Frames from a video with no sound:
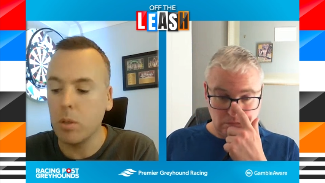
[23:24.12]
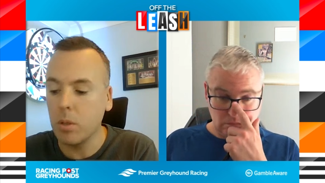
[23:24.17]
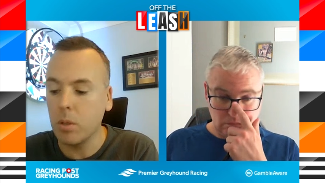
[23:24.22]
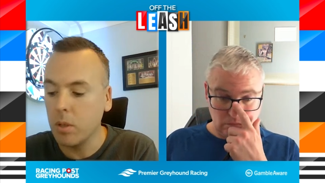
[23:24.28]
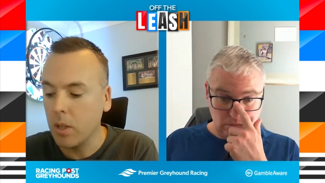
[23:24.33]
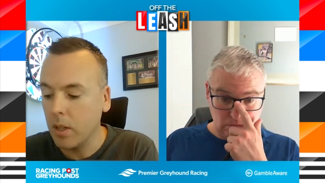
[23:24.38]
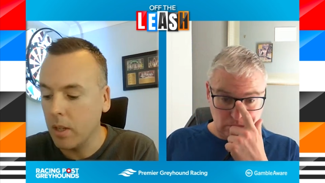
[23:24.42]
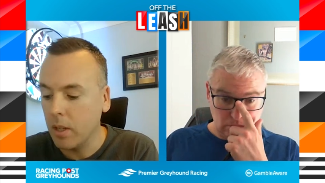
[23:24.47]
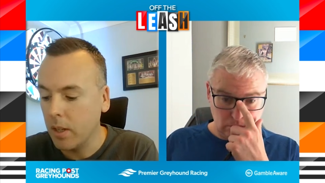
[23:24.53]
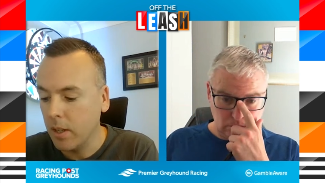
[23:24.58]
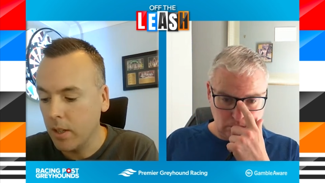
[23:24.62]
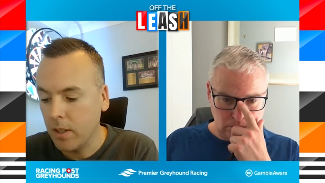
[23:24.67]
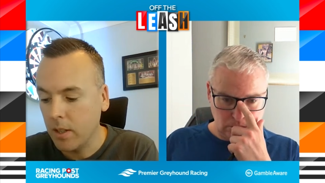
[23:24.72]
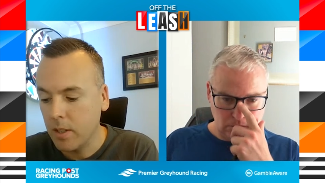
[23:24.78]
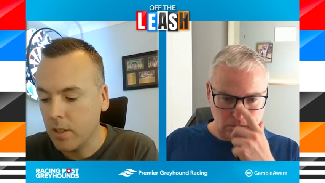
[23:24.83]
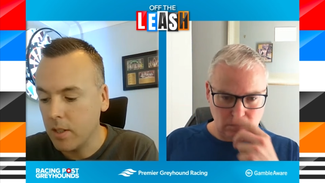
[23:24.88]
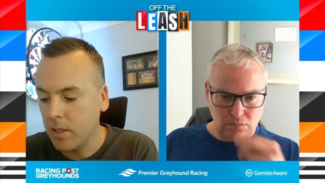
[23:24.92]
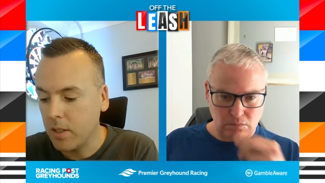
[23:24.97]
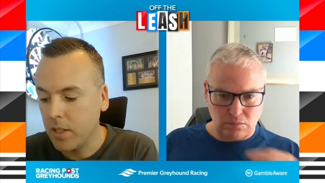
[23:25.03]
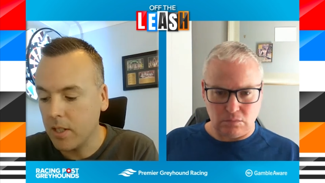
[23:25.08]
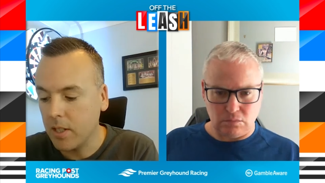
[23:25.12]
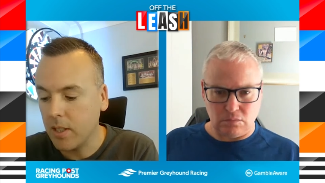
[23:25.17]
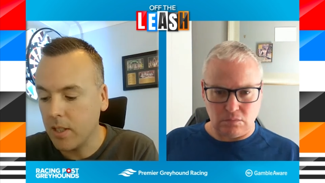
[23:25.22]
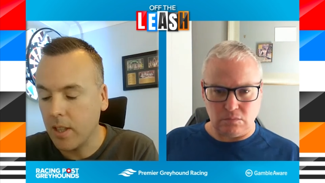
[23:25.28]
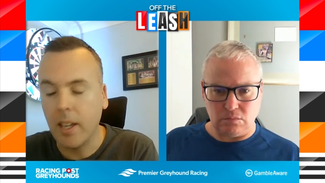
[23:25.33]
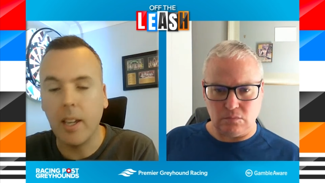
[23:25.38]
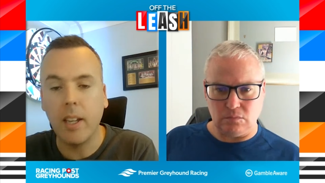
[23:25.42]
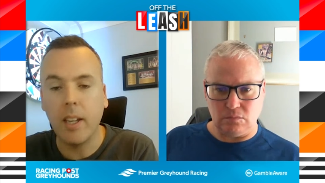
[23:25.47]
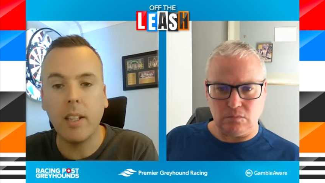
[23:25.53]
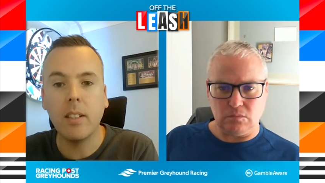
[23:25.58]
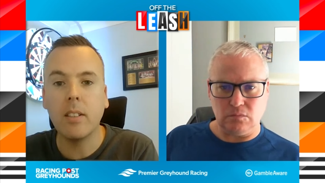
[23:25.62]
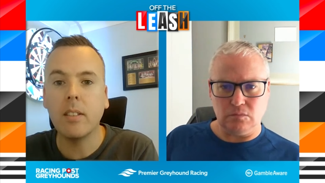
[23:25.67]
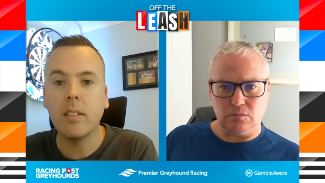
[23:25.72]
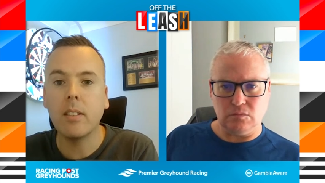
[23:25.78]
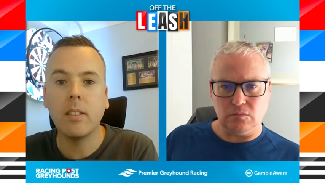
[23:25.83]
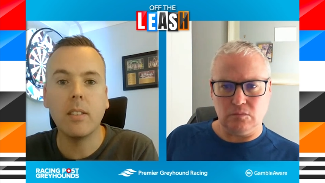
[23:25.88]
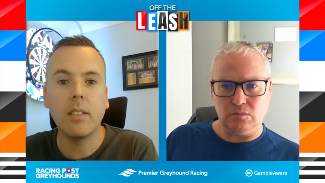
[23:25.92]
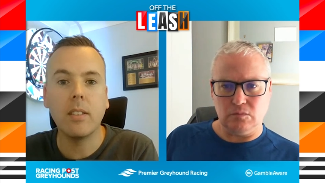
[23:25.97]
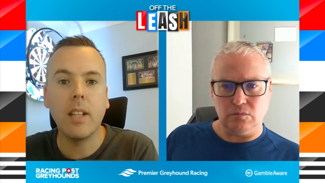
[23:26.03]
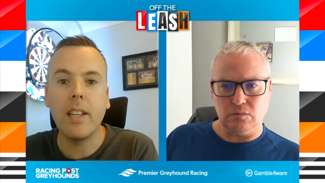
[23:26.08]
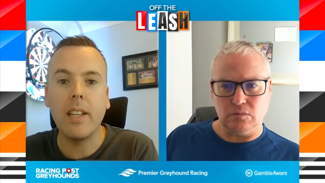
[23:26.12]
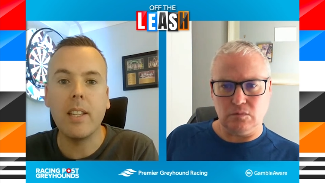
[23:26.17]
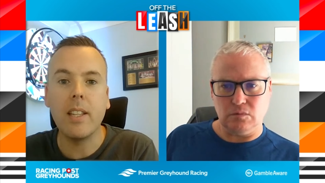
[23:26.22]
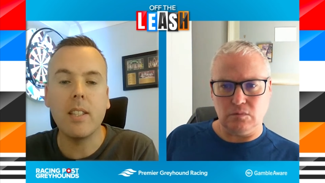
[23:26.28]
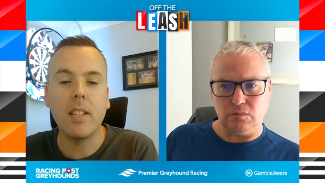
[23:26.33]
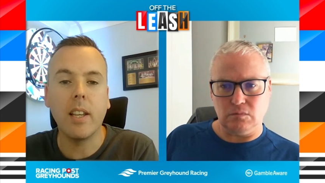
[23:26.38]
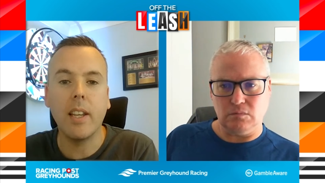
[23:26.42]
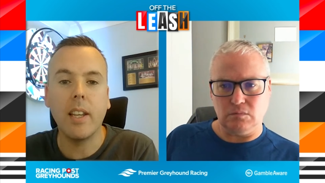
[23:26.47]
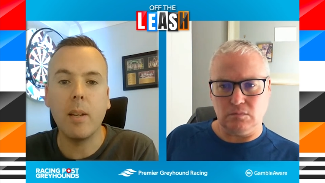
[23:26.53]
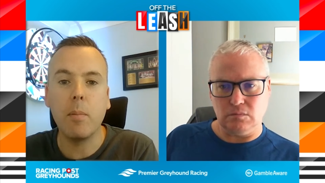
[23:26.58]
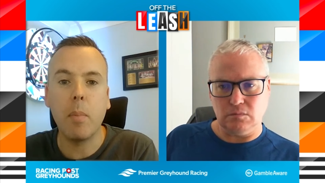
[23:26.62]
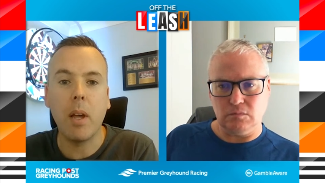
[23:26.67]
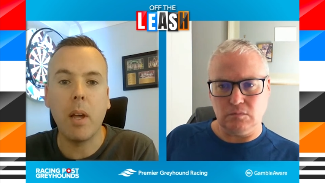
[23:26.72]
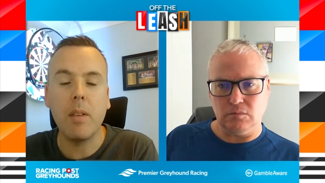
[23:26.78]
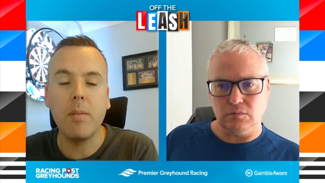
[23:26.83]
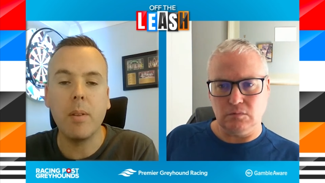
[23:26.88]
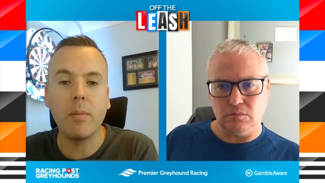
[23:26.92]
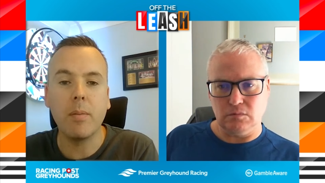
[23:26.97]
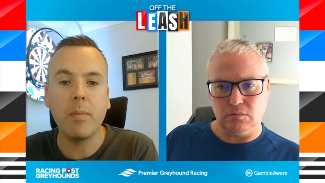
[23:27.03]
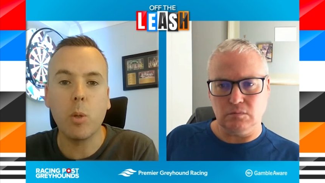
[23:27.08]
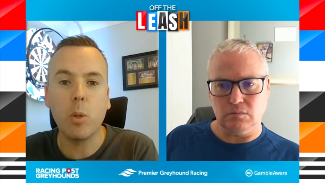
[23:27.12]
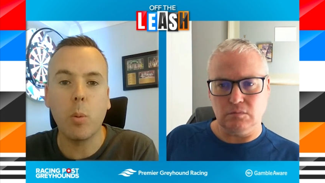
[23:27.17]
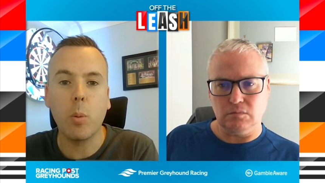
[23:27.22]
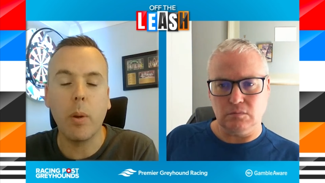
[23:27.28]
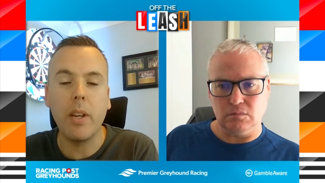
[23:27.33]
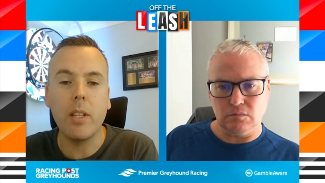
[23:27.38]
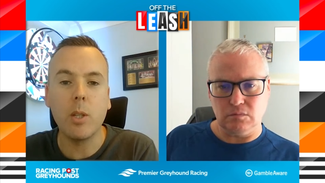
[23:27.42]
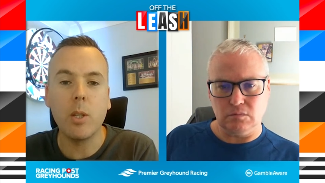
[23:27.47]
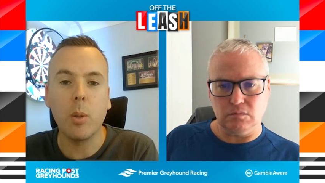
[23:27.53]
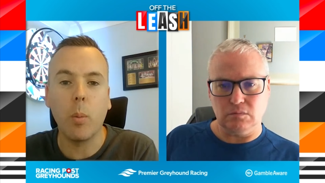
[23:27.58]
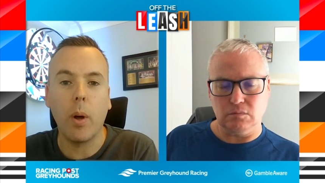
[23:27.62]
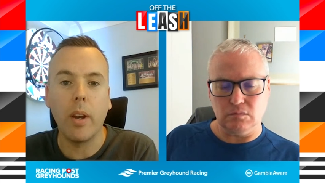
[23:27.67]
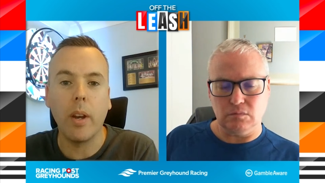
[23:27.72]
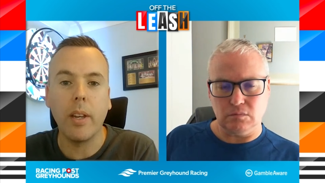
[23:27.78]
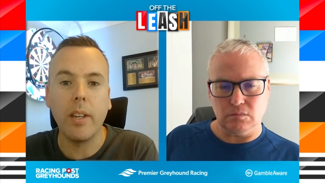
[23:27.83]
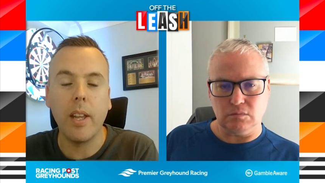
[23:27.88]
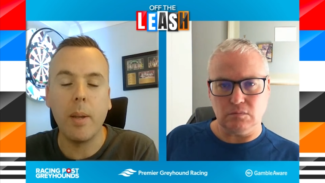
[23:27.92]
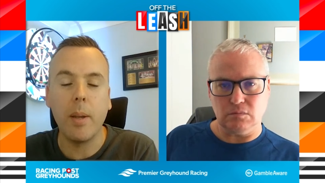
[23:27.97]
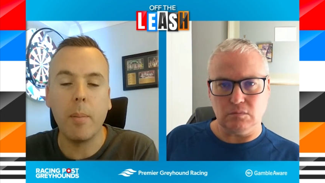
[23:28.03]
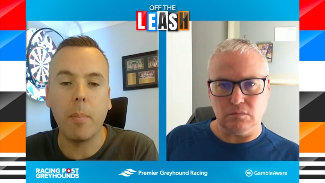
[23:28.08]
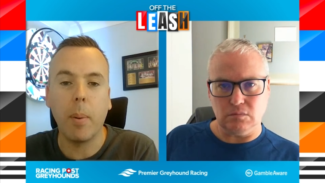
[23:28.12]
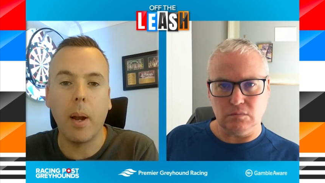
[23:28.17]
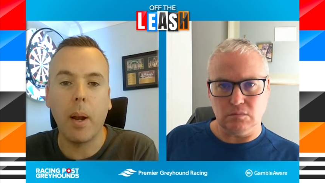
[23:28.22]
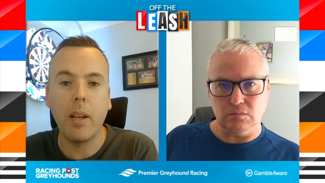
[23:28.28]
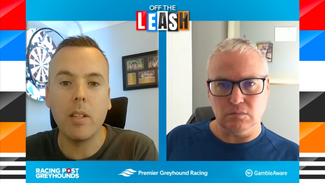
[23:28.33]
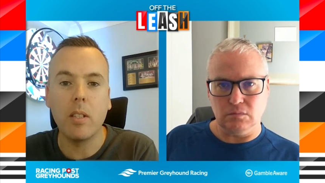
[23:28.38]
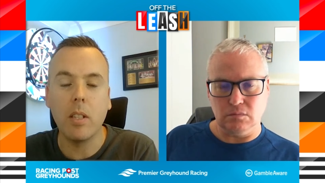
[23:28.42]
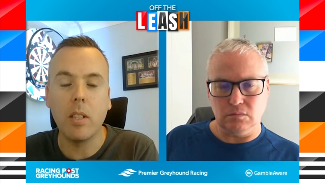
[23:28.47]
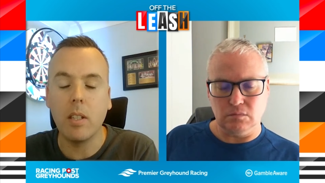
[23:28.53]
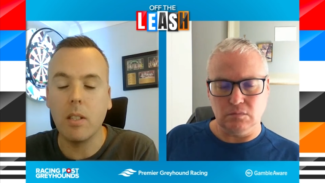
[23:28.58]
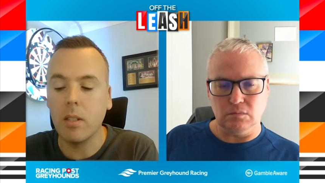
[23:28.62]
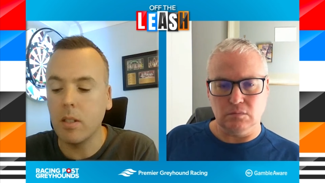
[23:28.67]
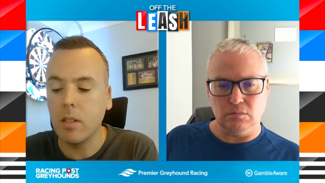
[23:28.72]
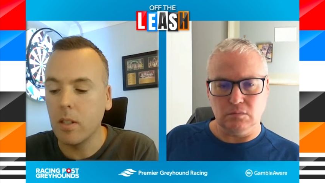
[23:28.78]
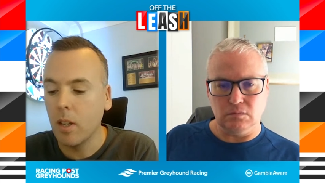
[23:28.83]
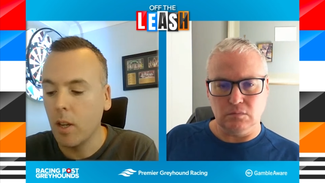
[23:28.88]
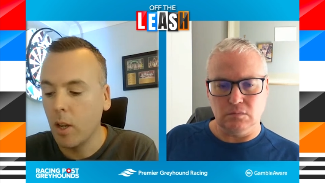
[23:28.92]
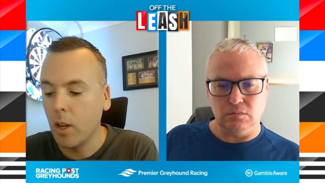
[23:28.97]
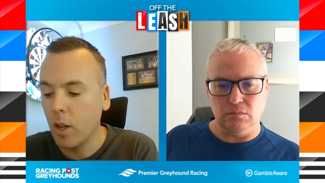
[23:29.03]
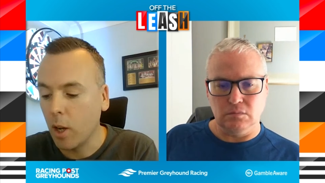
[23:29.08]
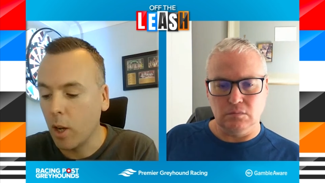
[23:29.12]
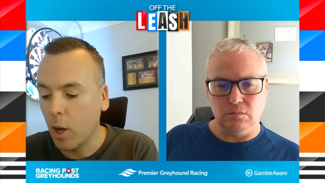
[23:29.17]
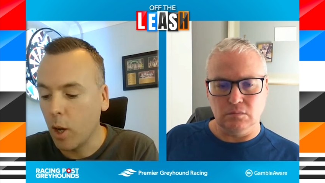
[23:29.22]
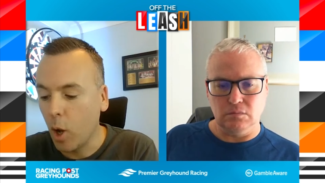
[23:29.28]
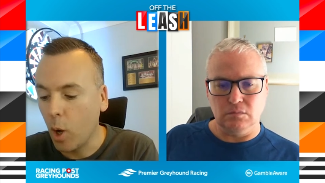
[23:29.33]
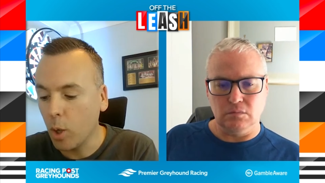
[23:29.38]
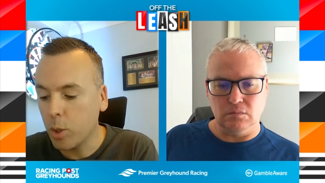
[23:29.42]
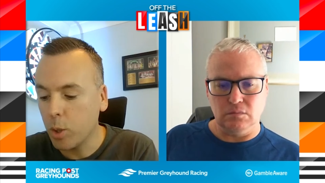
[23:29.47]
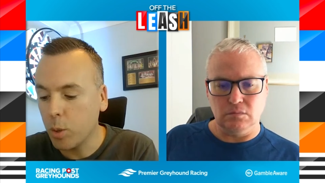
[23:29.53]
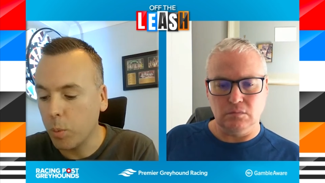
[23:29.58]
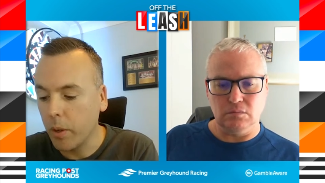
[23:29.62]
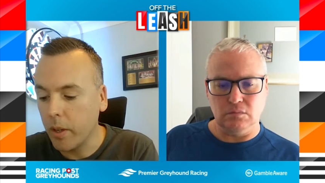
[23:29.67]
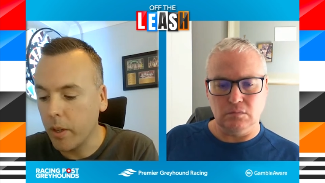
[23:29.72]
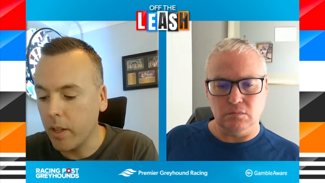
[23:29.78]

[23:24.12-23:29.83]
Speaker 1: was 16, 18, maybe even 20 to 1 in, in places last